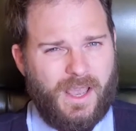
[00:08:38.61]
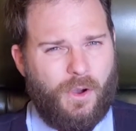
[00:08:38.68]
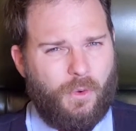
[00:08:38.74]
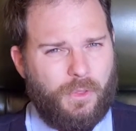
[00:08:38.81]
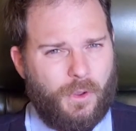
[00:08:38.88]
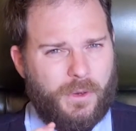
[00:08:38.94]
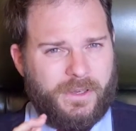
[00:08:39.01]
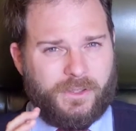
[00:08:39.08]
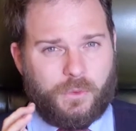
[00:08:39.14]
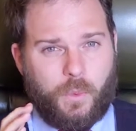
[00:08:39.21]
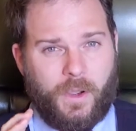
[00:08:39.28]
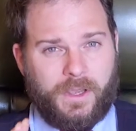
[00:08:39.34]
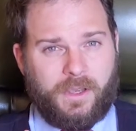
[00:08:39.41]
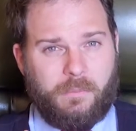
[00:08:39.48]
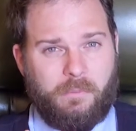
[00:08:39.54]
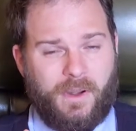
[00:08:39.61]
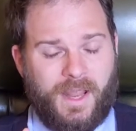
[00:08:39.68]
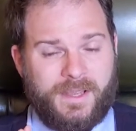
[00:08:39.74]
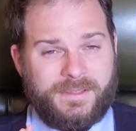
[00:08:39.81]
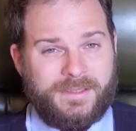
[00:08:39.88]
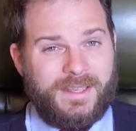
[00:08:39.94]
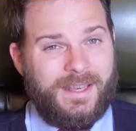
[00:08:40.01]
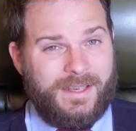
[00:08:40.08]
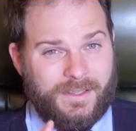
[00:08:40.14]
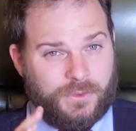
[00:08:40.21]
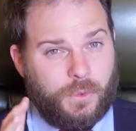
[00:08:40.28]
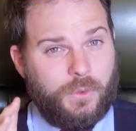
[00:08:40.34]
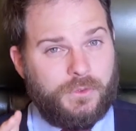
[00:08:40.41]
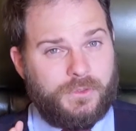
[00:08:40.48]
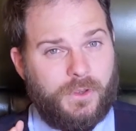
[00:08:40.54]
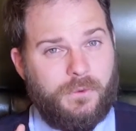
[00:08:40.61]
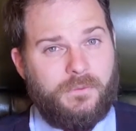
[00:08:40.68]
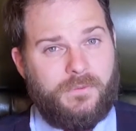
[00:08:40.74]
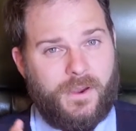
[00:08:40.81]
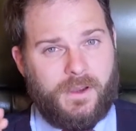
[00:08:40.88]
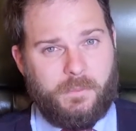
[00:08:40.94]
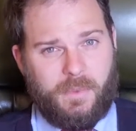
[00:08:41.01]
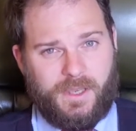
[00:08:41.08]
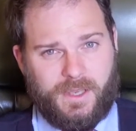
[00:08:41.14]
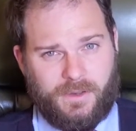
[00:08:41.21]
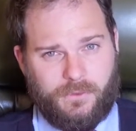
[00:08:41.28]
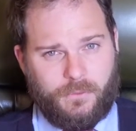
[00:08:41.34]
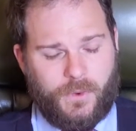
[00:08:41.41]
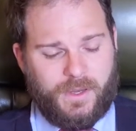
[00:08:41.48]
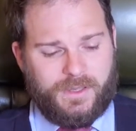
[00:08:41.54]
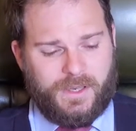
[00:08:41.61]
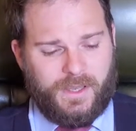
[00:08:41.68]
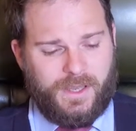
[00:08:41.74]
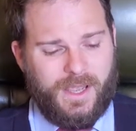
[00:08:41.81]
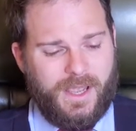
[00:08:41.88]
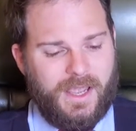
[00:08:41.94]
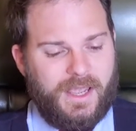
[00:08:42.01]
Although it is quite complex, it is also very beginner friendly.